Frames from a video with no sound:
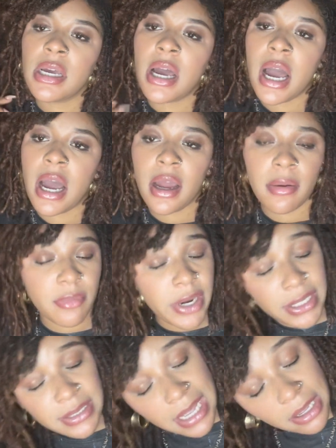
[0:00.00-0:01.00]

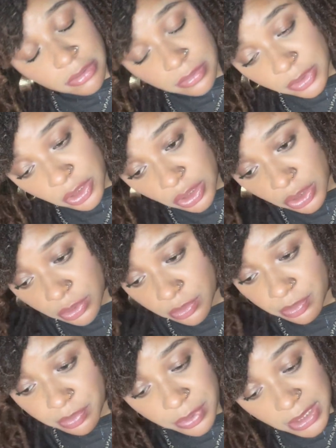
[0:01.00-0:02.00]
Write down, you know,
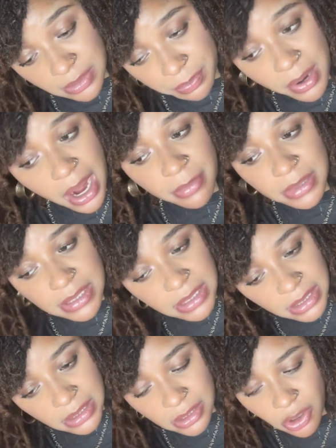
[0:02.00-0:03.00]
his
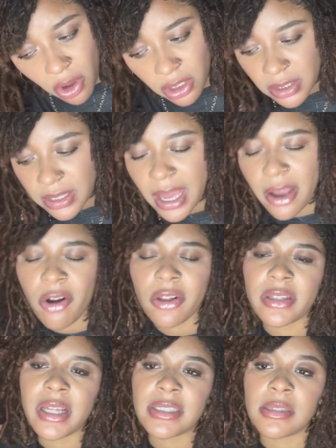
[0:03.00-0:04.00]
promises, all of that. All
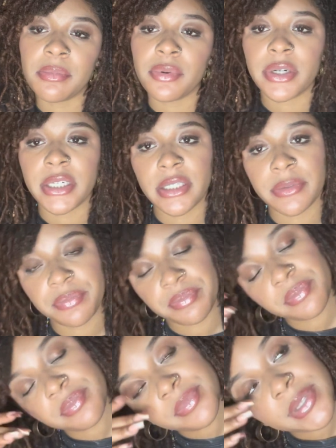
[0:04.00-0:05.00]
of that's important.
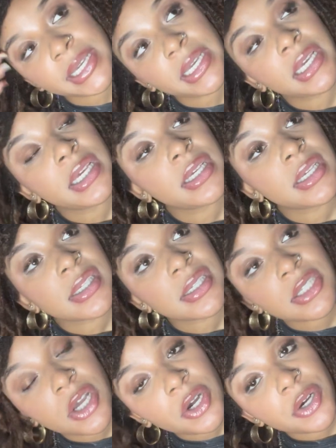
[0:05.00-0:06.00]

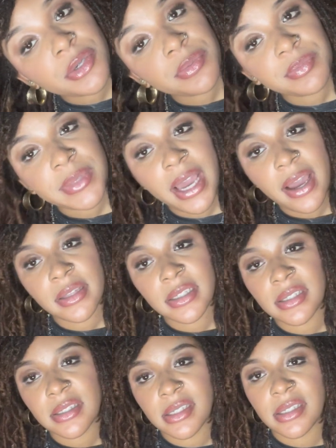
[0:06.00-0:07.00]
So, yeah,
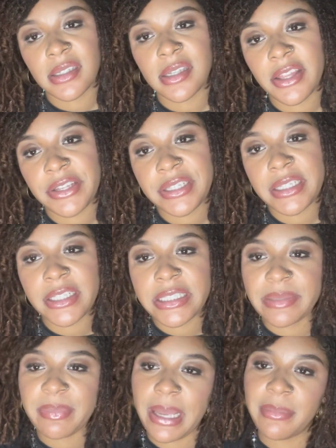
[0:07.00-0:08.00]
this is another
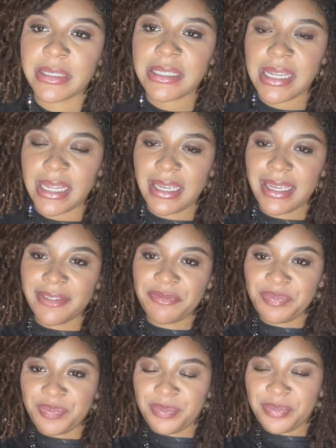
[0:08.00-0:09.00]
little Bible study
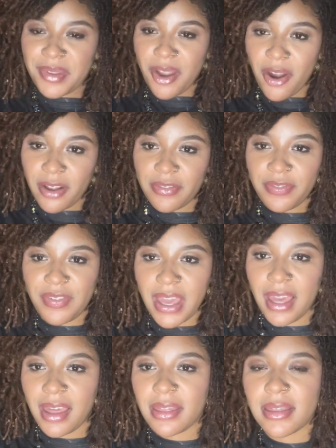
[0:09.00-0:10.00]
on
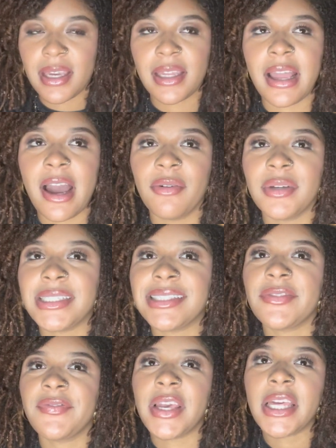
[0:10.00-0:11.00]
faith and how his
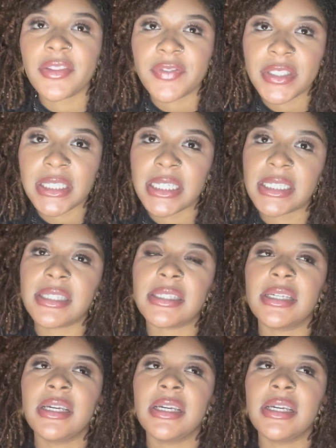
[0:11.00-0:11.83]
faithfulness,